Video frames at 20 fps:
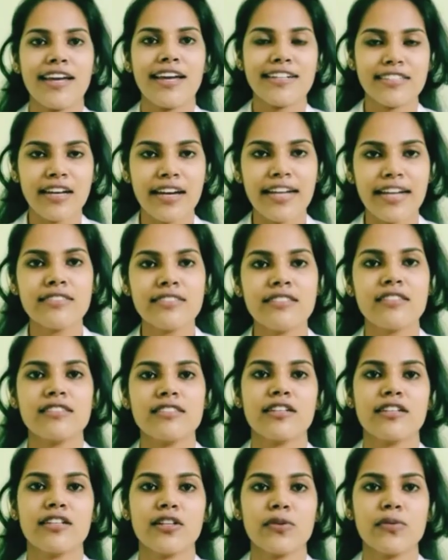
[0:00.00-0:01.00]
A diet
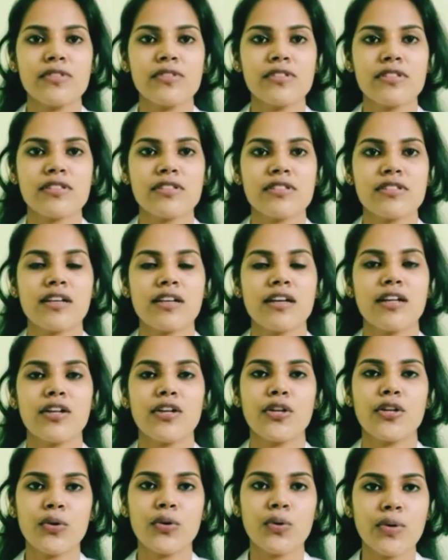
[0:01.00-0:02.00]
that includes
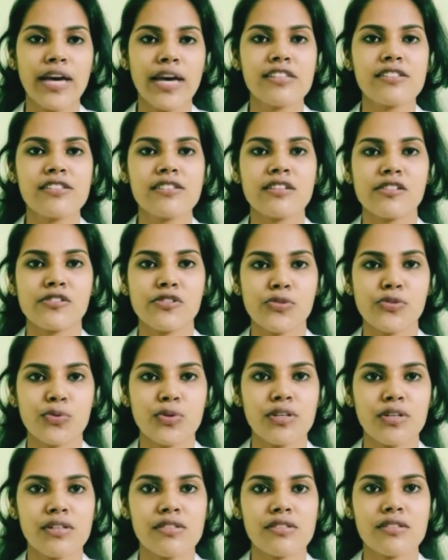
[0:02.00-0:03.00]
no extra
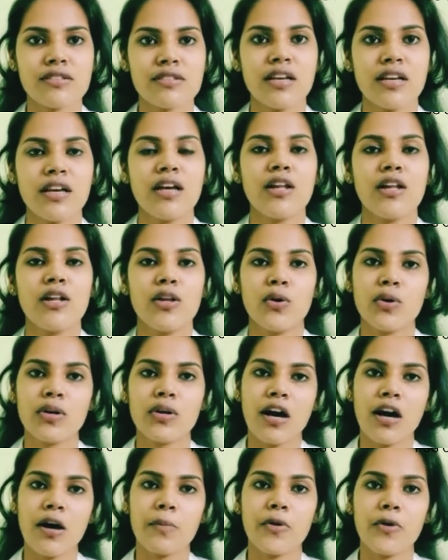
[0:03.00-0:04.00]
sugars,
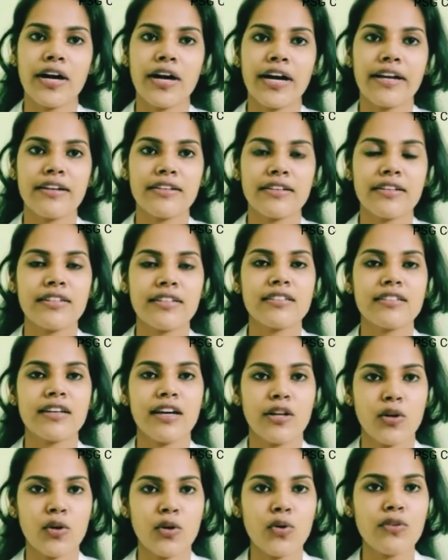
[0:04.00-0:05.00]
low carbohydrate,
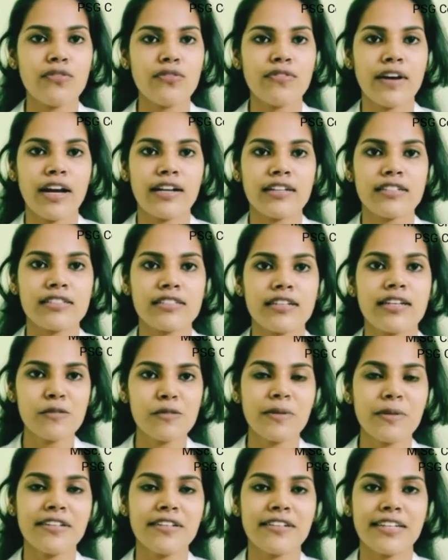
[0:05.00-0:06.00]
and low fat
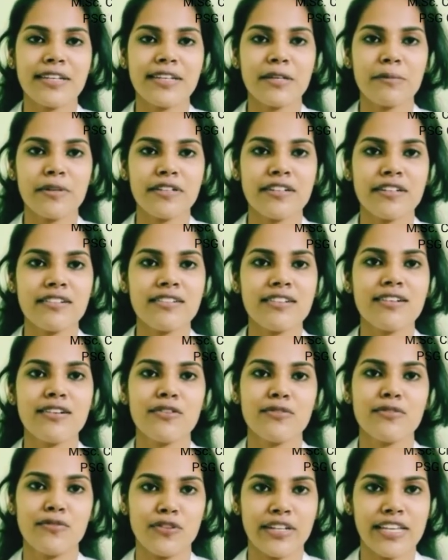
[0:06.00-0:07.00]
is being recommended
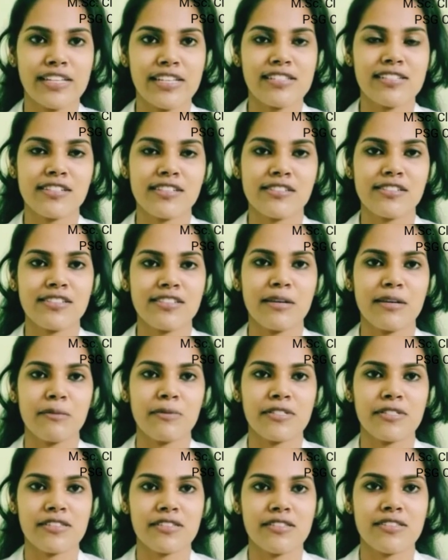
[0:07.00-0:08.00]
for gestational
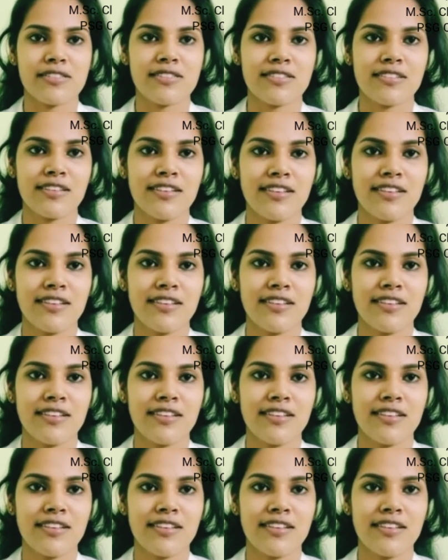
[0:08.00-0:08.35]
diabetes.